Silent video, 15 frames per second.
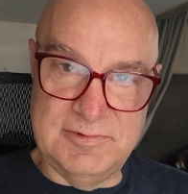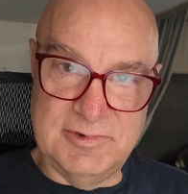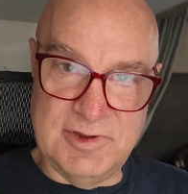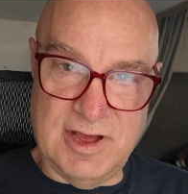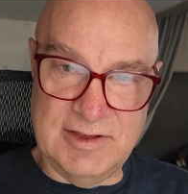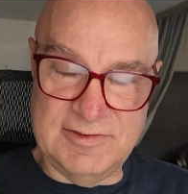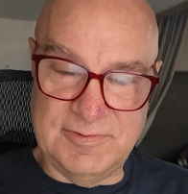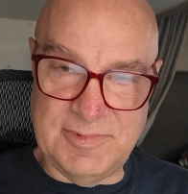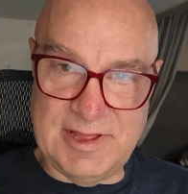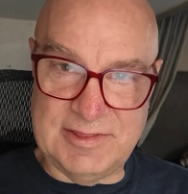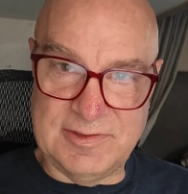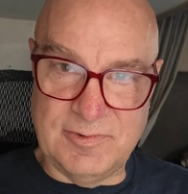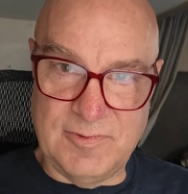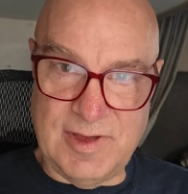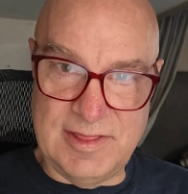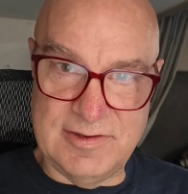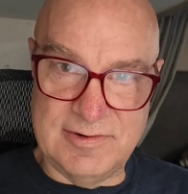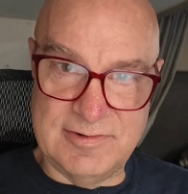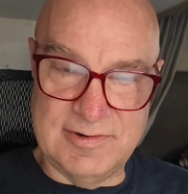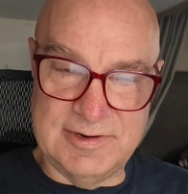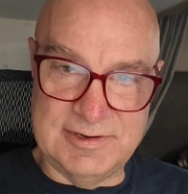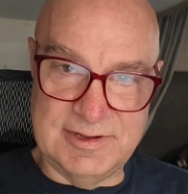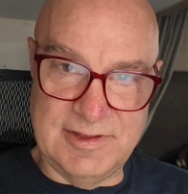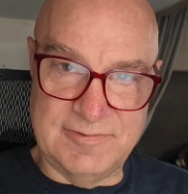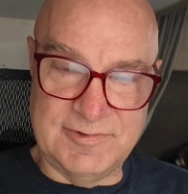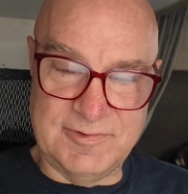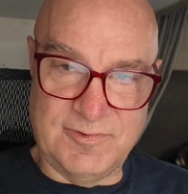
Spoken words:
talks about the weather and gives